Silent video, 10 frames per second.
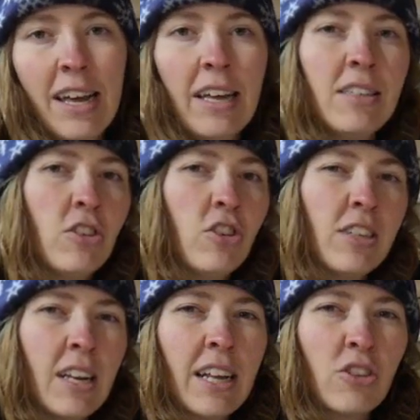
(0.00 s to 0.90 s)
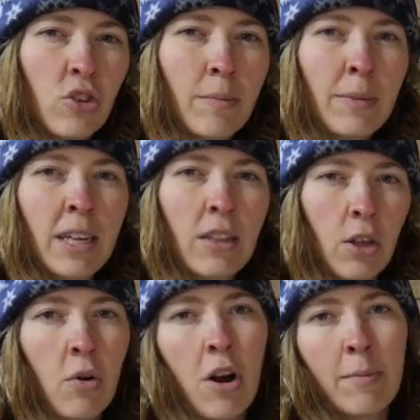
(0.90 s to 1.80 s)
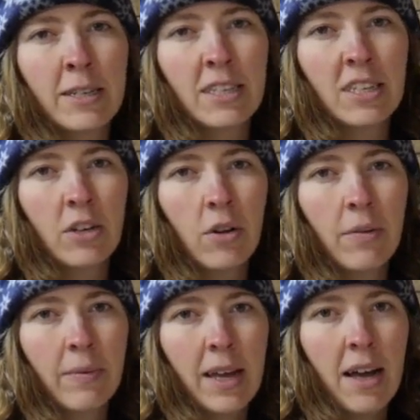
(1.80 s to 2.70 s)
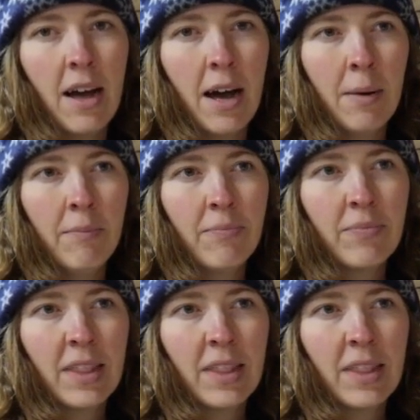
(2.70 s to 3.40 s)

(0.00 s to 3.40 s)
It's just an extremely low carbon steel um,